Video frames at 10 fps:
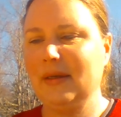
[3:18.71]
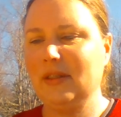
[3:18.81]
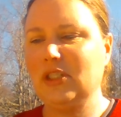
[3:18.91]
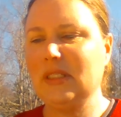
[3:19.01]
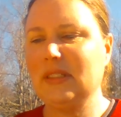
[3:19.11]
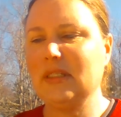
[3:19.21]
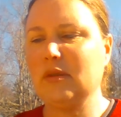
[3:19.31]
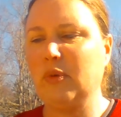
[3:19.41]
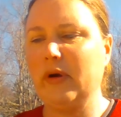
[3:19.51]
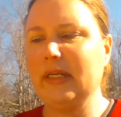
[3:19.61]
She's
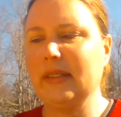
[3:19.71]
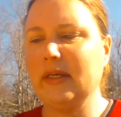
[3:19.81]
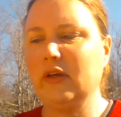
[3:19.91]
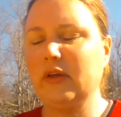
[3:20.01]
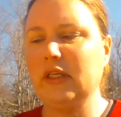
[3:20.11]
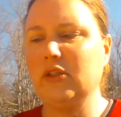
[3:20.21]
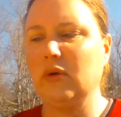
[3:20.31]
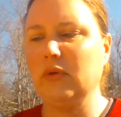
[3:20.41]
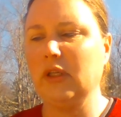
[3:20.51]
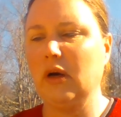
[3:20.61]
disappointed that cookie dough
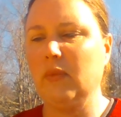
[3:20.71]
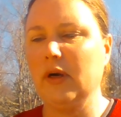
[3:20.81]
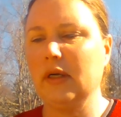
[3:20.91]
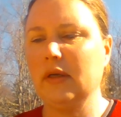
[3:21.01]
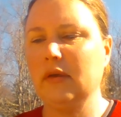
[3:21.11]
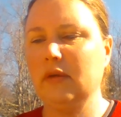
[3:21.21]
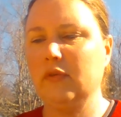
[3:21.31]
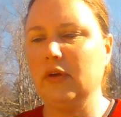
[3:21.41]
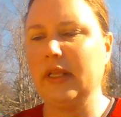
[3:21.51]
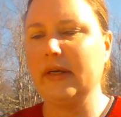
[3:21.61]
will not work
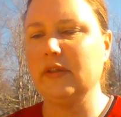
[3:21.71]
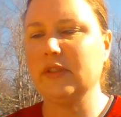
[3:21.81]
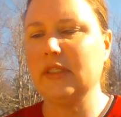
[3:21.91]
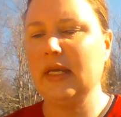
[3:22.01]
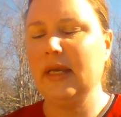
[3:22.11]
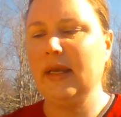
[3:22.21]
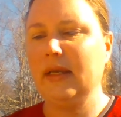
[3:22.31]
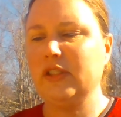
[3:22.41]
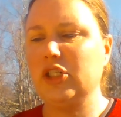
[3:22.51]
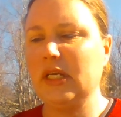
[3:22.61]
for letters.
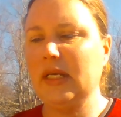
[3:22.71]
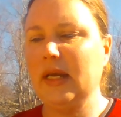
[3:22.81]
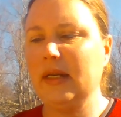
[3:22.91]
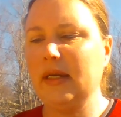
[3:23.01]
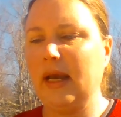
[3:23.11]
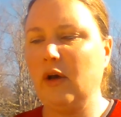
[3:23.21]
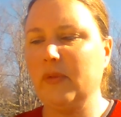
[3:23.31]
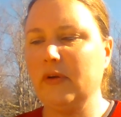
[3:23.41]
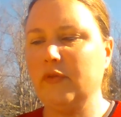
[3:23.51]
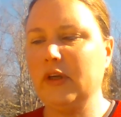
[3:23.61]
She and
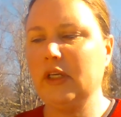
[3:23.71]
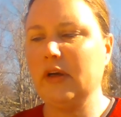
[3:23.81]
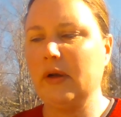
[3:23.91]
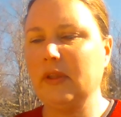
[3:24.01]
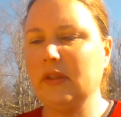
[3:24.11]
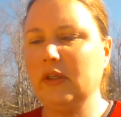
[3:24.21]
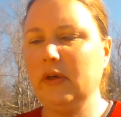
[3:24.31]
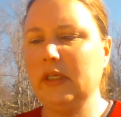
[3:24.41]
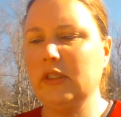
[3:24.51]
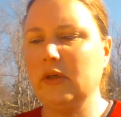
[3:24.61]
Albert figure out that the
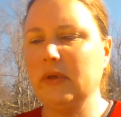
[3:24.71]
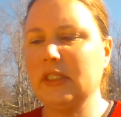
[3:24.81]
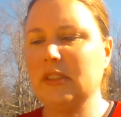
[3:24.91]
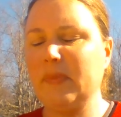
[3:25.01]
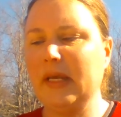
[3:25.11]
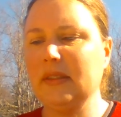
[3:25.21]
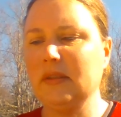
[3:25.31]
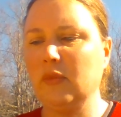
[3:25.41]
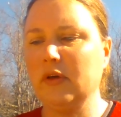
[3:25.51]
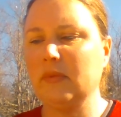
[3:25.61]
cookie dough expanded
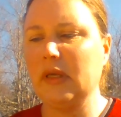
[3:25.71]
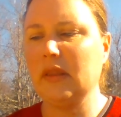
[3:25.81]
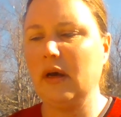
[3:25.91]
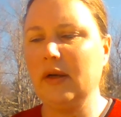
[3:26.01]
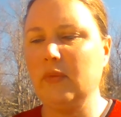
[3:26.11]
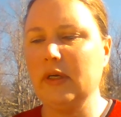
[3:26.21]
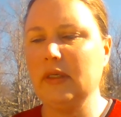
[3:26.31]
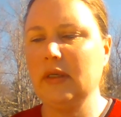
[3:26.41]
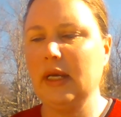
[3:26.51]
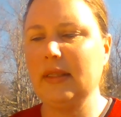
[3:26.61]
more than we thought it would,
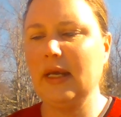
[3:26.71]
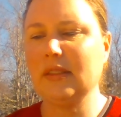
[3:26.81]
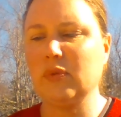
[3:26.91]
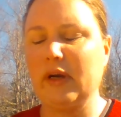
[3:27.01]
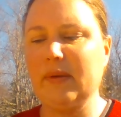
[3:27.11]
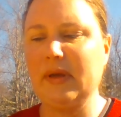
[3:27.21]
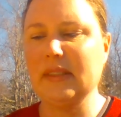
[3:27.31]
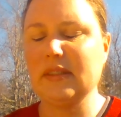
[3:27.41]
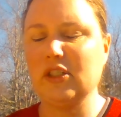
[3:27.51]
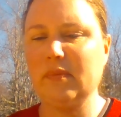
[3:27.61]
and that's why it
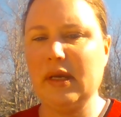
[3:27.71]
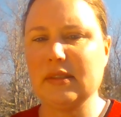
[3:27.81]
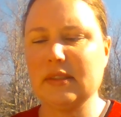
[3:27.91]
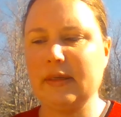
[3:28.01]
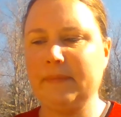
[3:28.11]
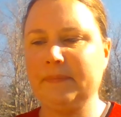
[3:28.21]
made such a mess.